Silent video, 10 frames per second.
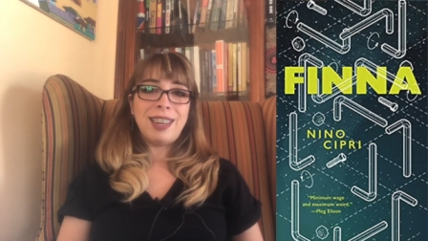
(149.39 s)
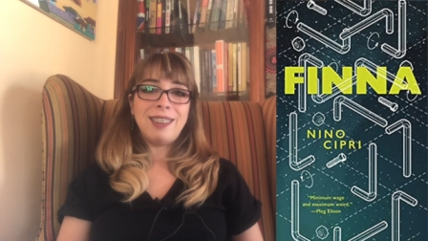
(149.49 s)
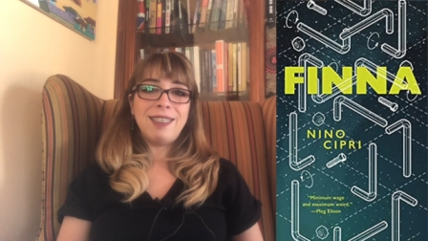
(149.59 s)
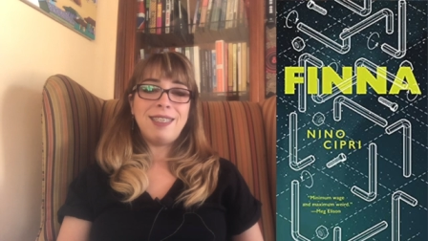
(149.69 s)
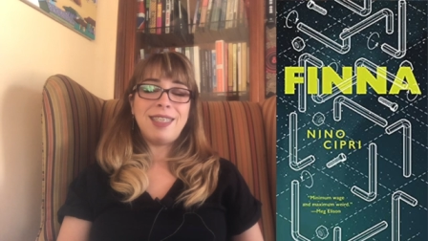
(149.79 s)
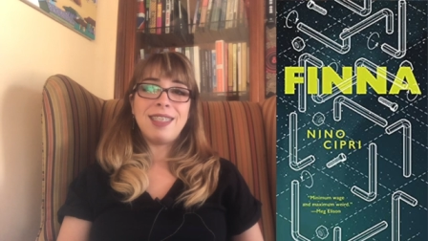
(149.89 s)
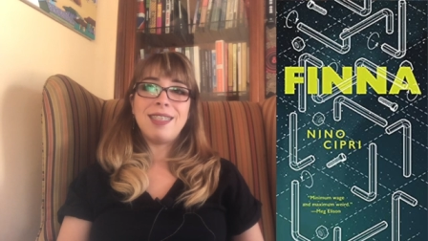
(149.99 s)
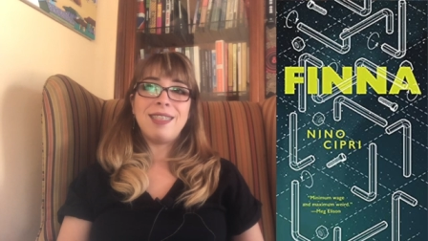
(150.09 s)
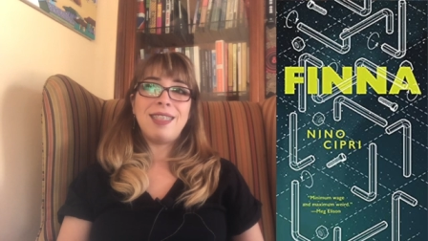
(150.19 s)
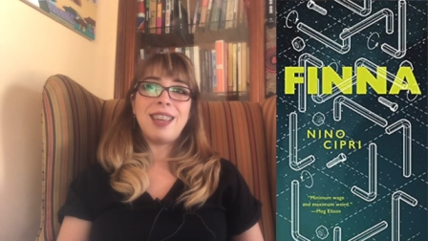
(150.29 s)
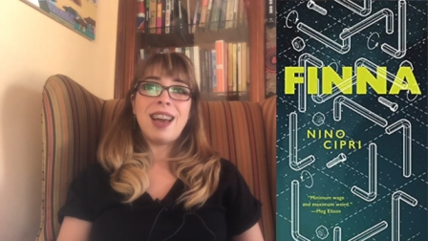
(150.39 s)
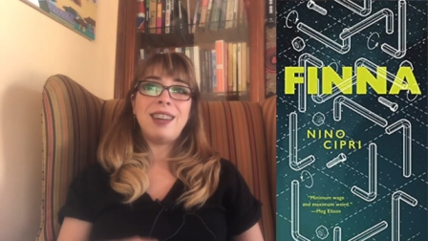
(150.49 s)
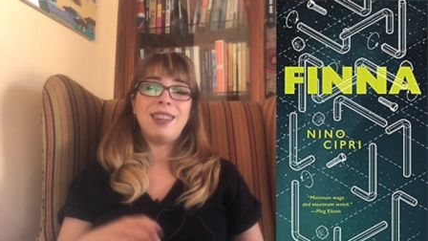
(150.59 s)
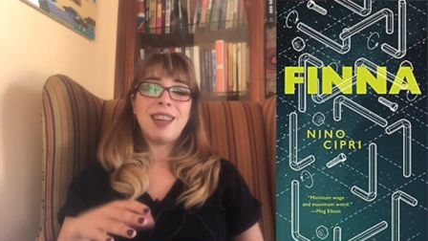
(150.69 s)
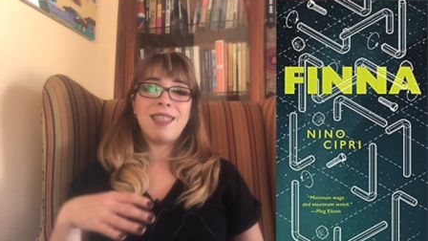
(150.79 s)
It's the
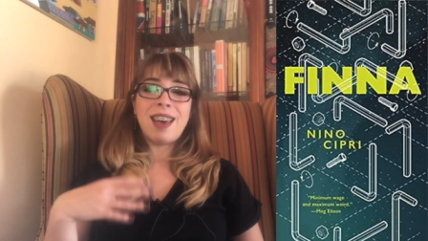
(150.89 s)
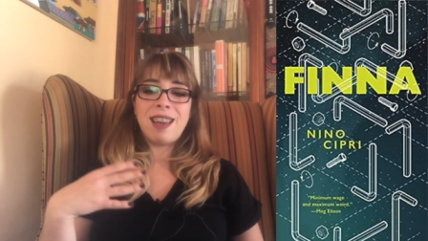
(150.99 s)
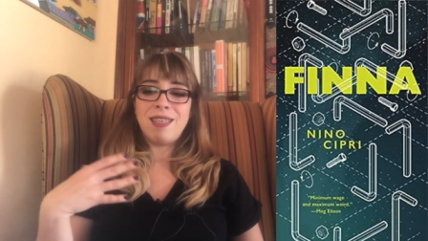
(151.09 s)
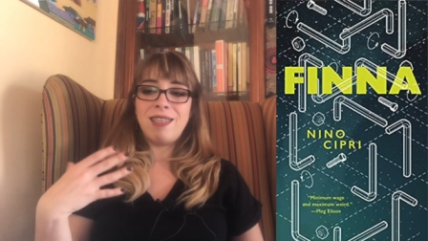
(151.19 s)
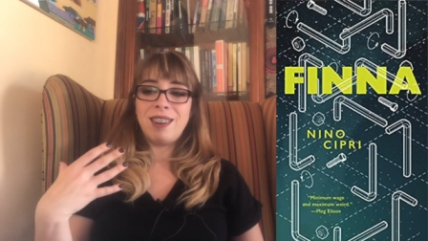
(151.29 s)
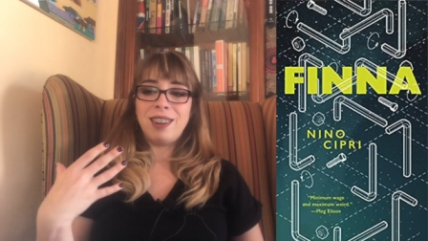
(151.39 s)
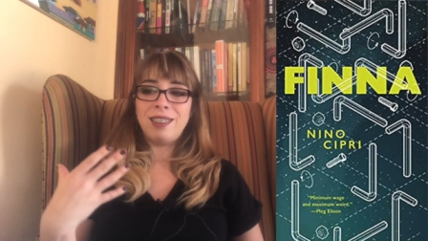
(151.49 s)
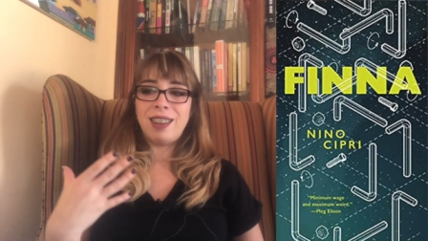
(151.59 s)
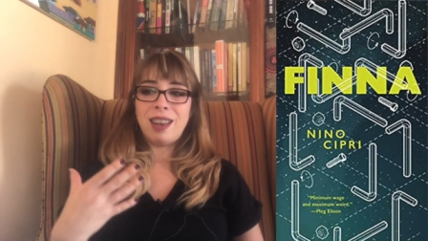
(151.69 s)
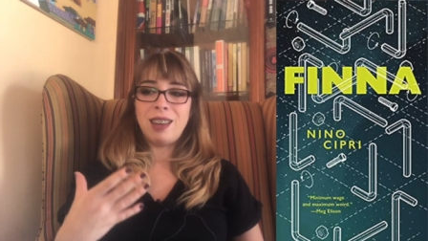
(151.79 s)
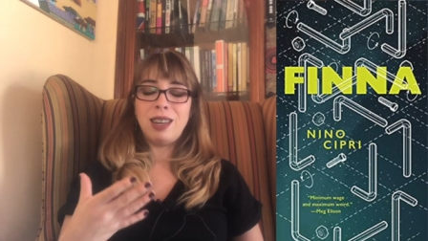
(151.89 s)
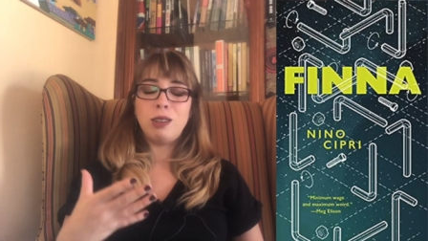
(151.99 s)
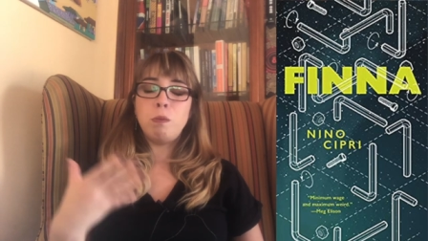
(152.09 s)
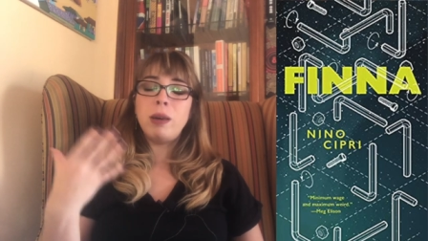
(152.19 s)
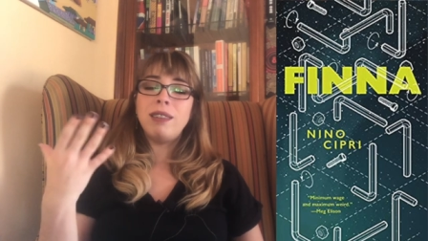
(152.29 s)
idea that there's a,
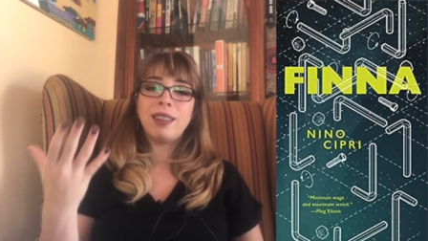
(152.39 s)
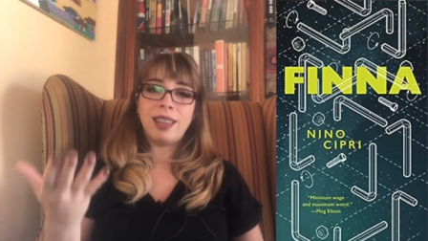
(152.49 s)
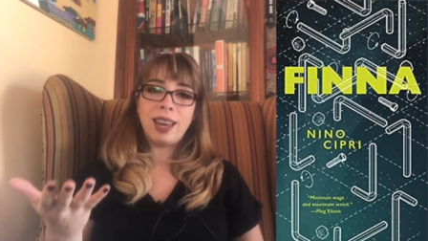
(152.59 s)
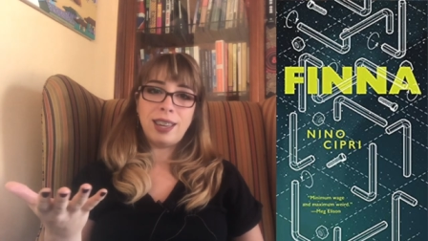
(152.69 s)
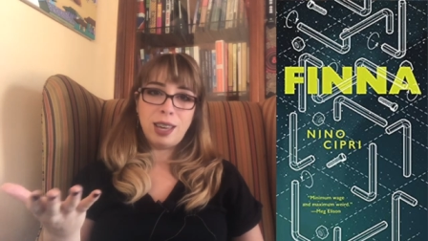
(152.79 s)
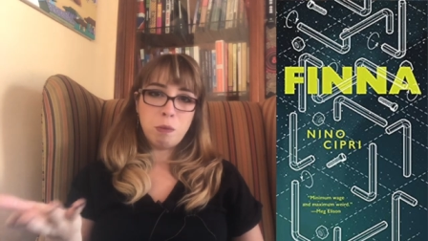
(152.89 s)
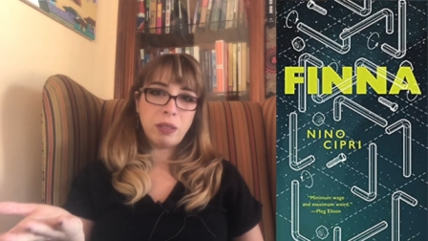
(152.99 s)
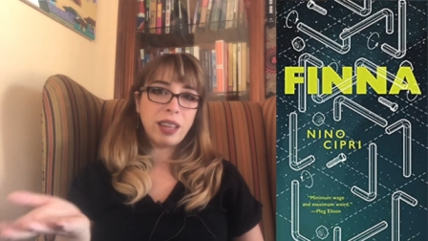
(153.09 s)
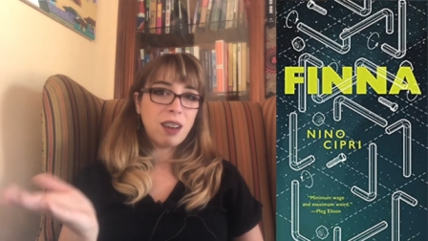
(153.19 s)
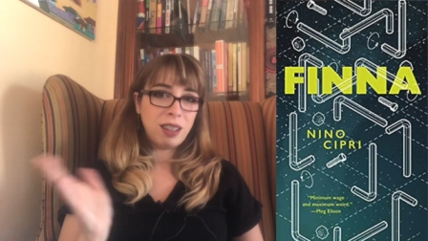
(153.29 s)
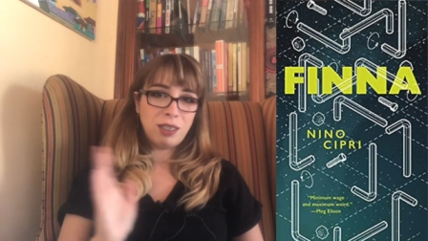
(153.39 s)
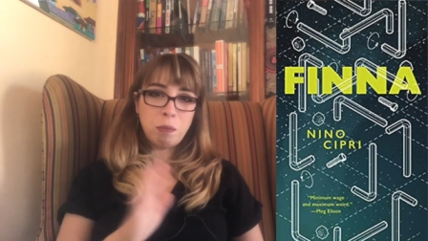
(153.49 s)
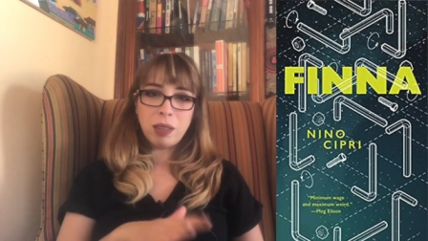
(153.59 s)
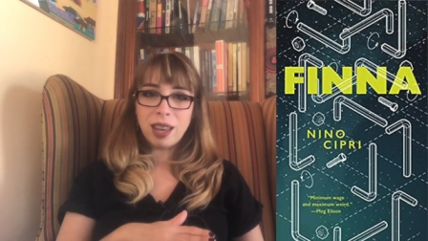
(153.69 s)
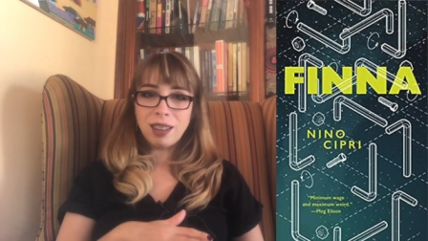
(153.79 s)
it's basically IKEA, but they call it
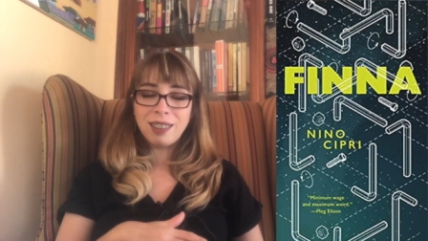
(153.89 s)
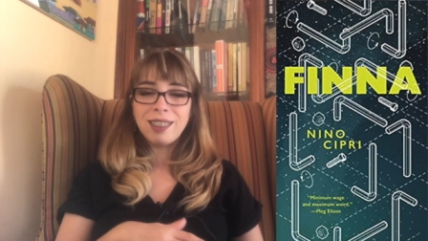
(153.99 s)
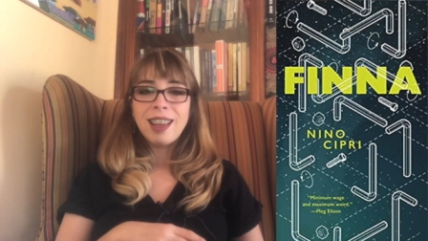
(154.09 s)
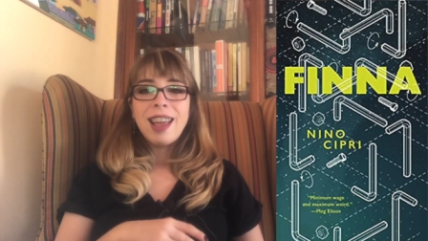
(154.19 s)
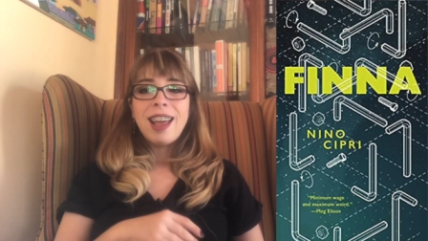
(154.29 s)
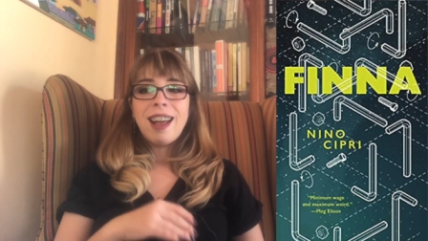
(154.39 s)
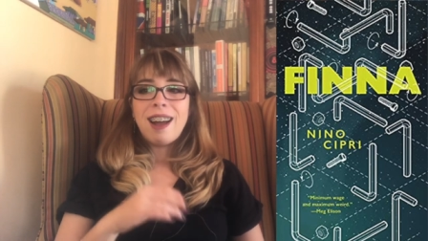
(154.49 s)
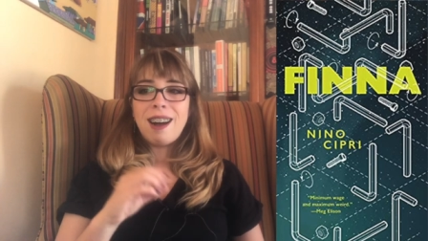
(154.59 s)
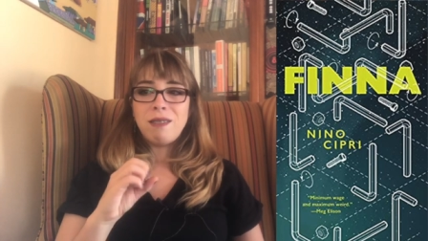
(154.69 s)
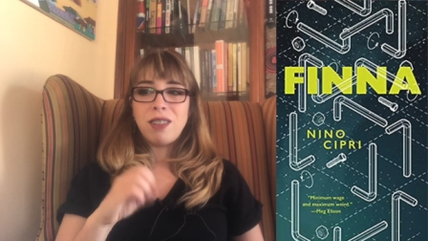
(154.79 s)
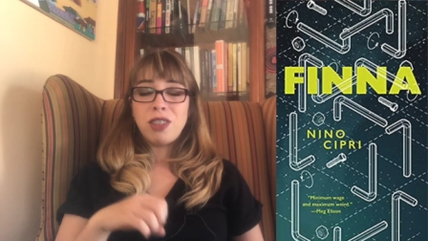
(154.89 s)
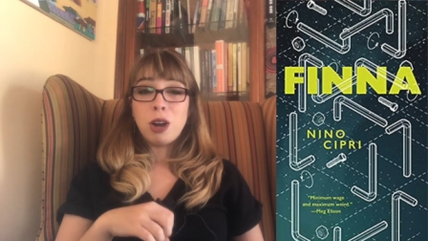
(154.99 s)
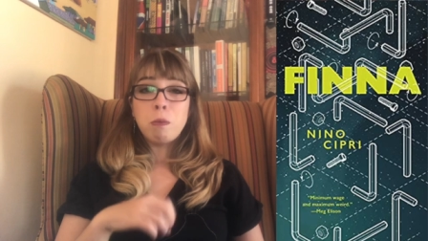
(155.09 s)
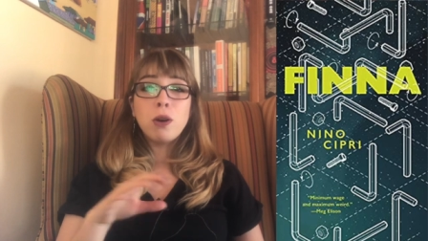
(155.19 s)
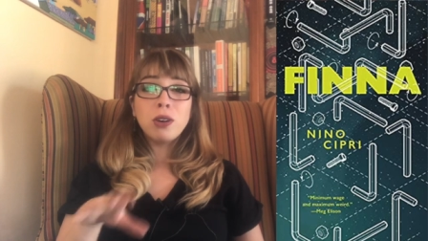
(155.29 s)
something else, um, that there
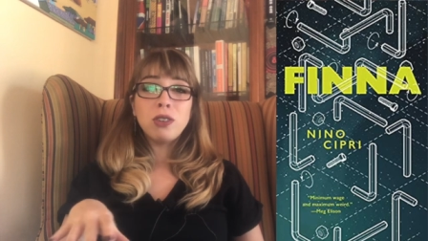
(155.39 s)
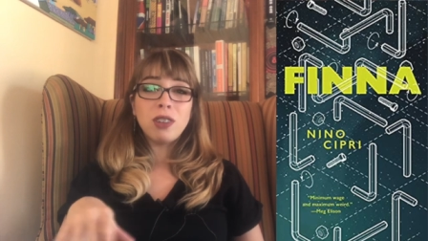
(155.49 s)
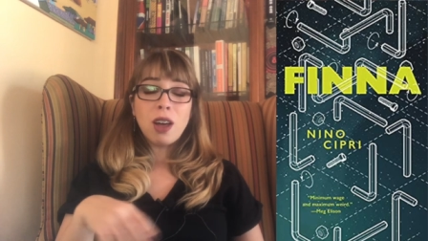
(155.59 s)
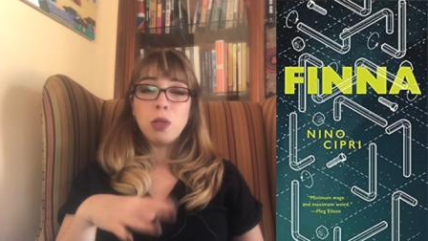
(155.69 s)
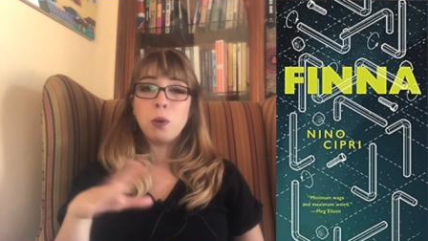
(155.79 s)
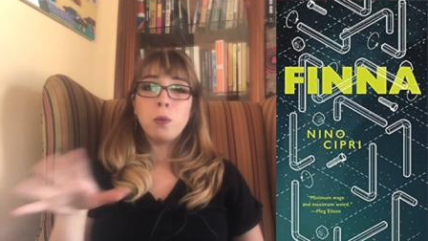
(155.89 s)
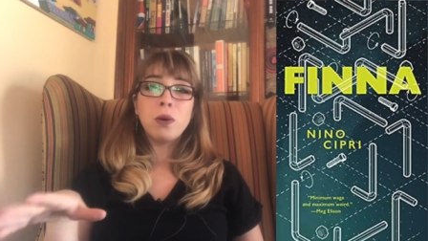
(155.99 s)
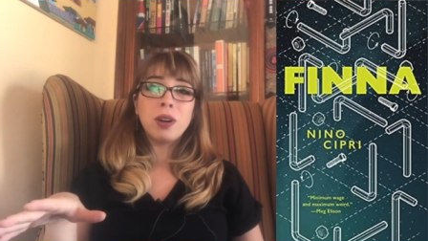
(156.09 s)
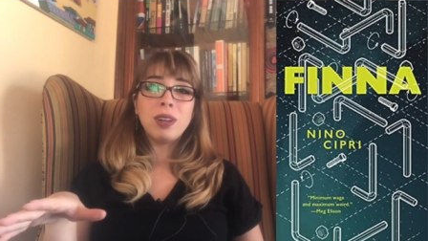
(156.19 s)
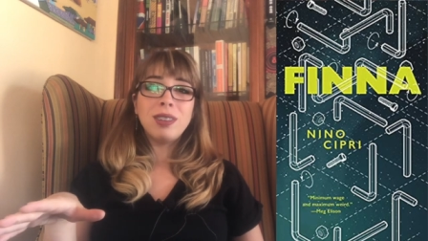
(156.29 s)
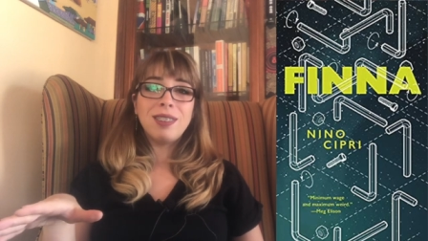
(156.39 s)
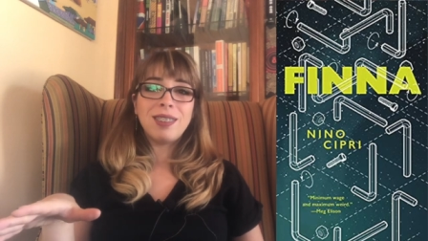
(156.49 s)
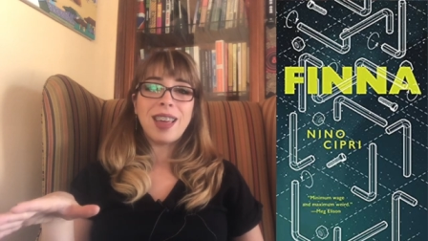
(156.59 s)
are portals to other worlds